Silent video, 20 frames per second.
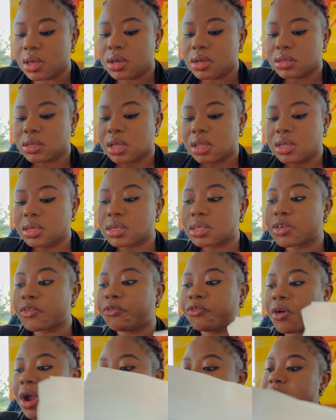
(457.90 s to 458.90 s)
So this is the
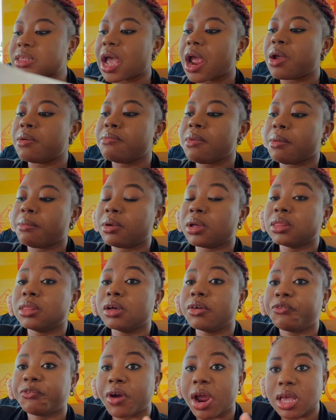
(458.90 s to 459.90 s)
fries. I remember the
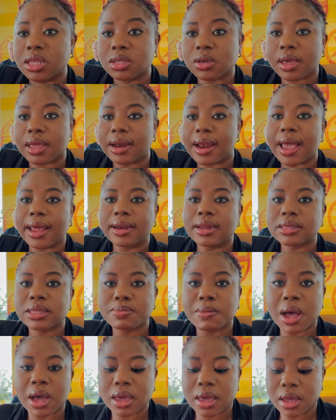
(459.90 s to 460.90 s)
fries looking like this
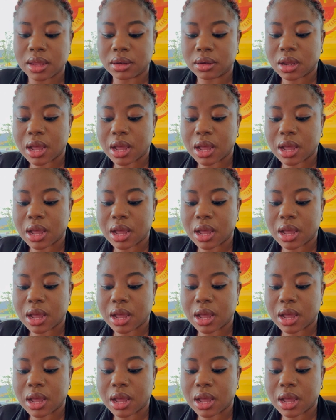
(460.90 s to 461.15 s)
back in